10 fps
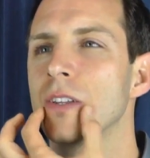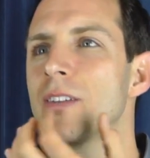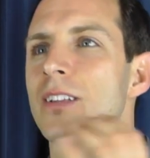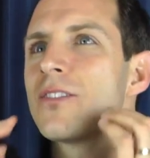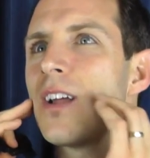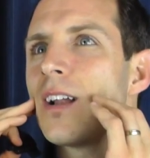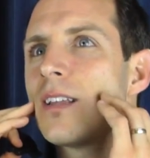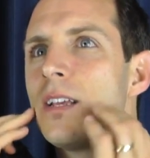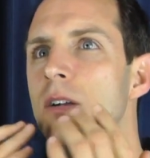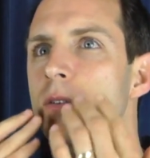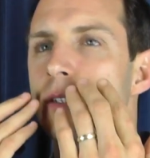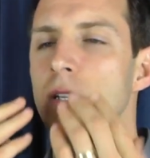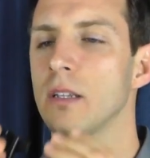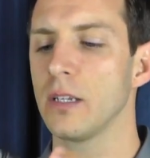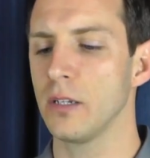It's not here. It's
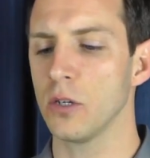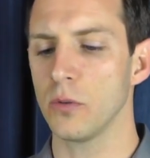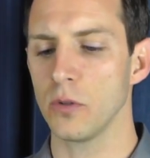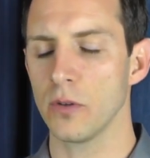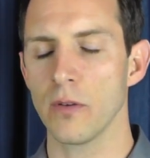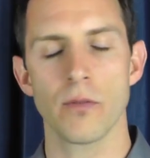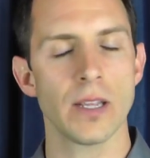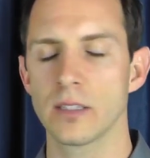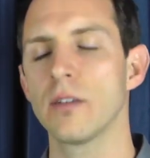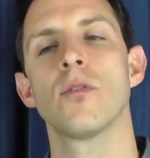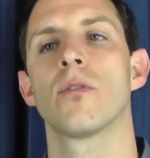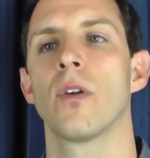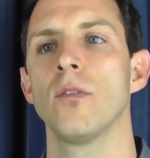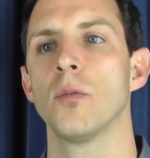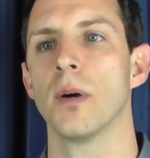not, it's different
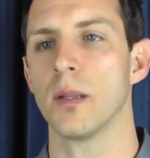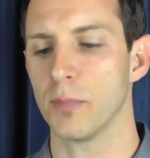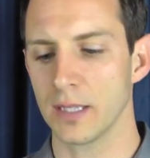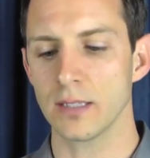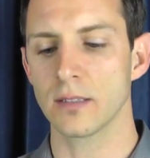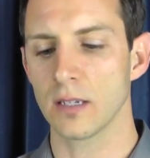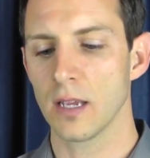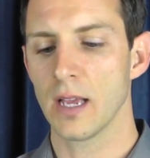for everybody, but this